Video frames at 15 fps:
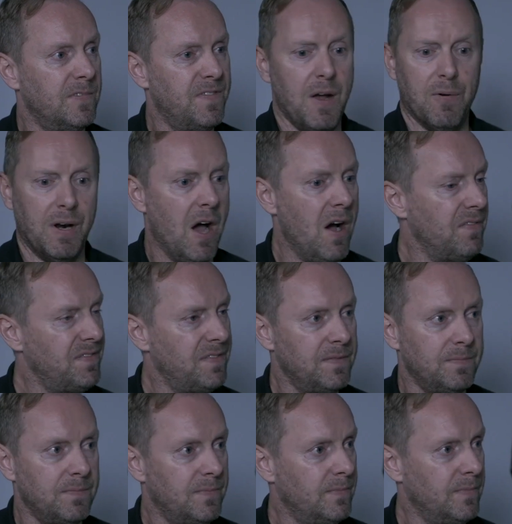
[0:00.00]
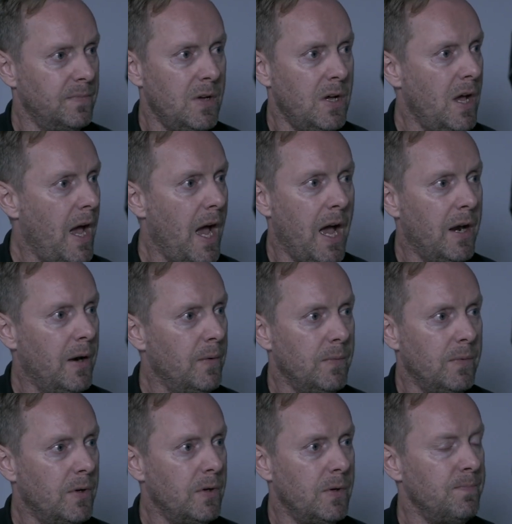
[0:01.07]
Fair enough. It was and a
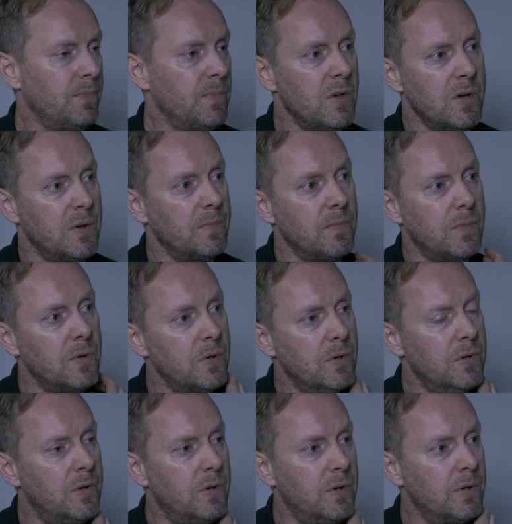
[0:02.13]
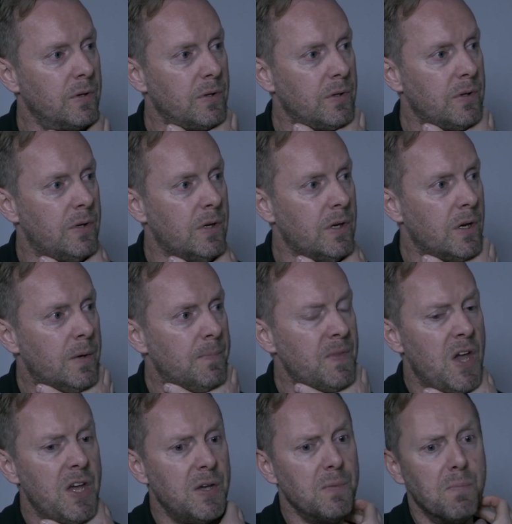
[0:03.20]
really weird experience, actually.
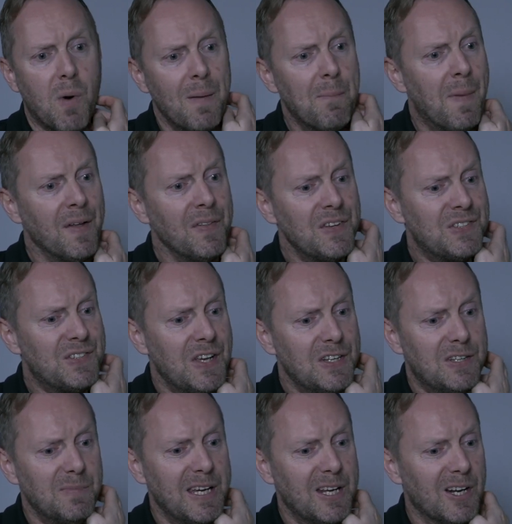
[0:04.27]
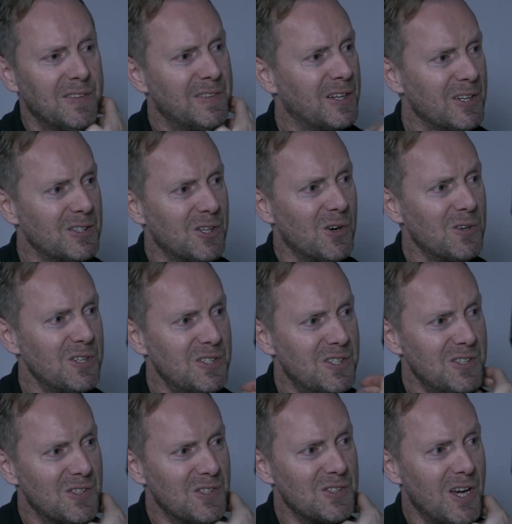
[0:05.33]
My mother said to me, and I think I told you
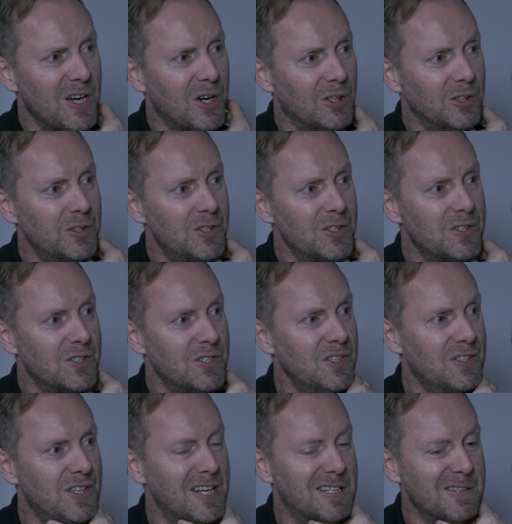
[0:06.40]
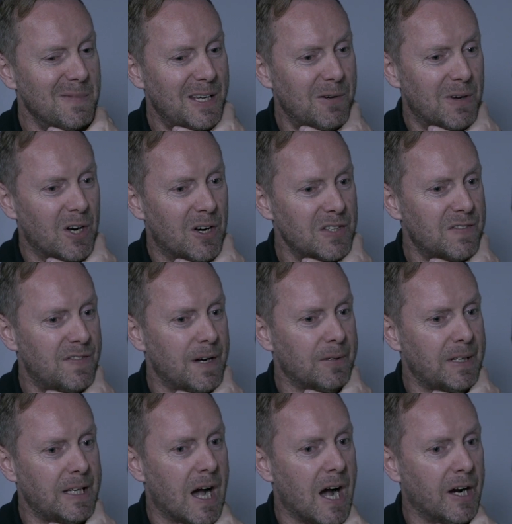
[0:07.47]
she's a psychologist, she said mm. to me when I was
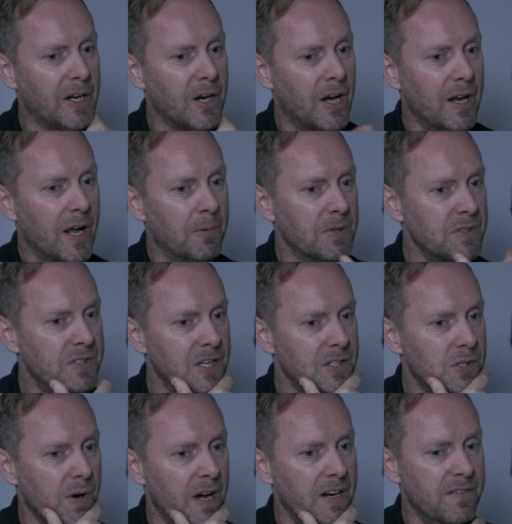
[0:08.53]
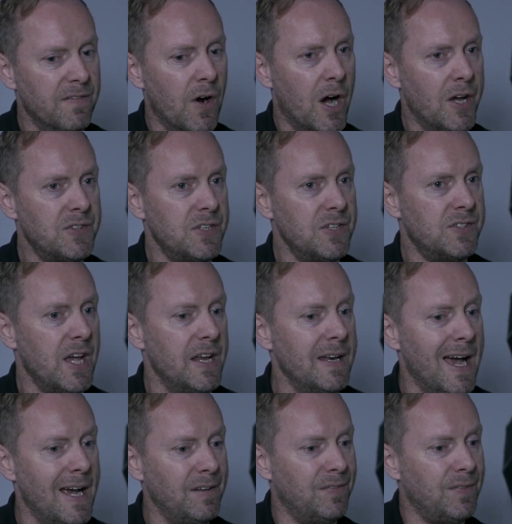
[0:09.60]
very young, and I, was such great advice, she said,
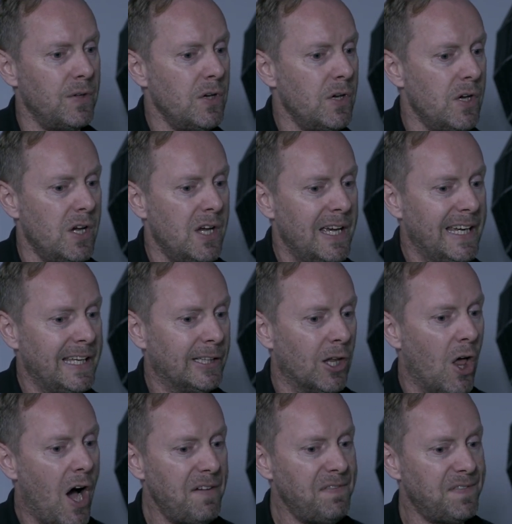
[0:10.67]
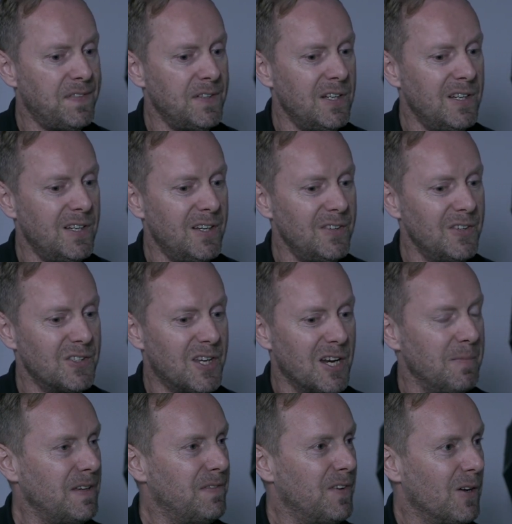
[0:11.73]
Nath, in life, there's going to
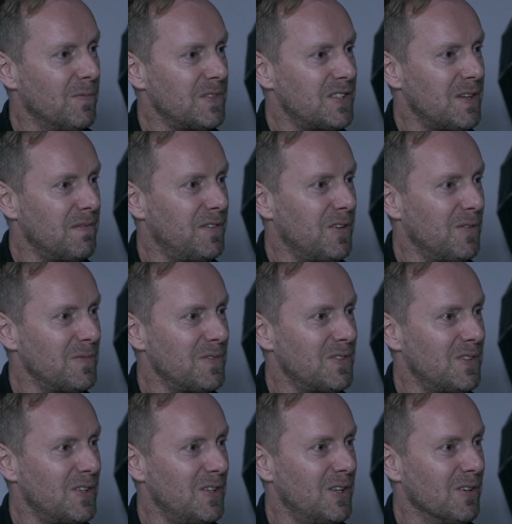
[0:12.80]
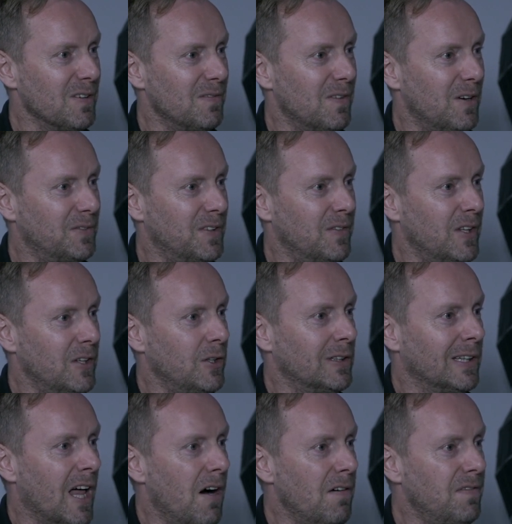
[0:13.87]
be film, some films that you're involved in that you
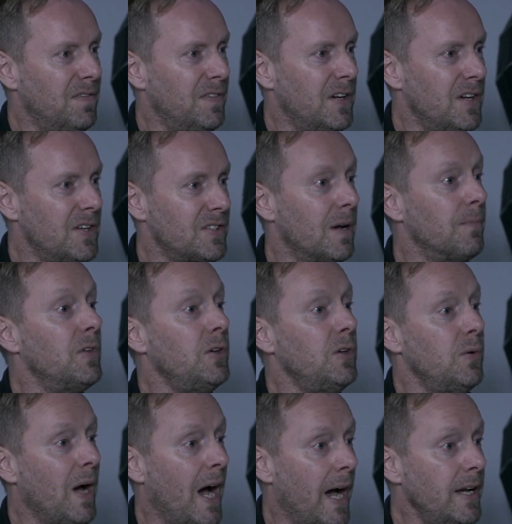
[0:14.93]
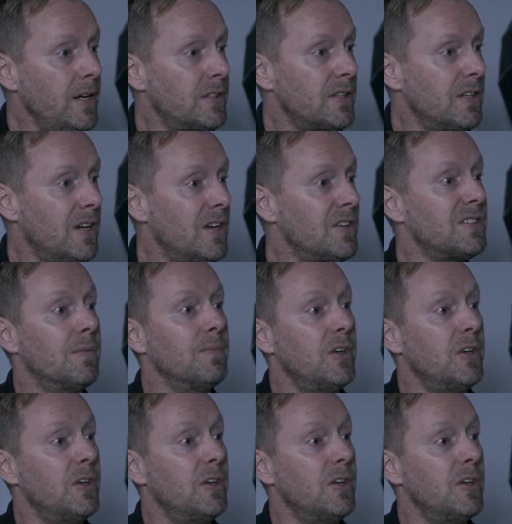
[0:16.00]
love, some that you hate, some yeah.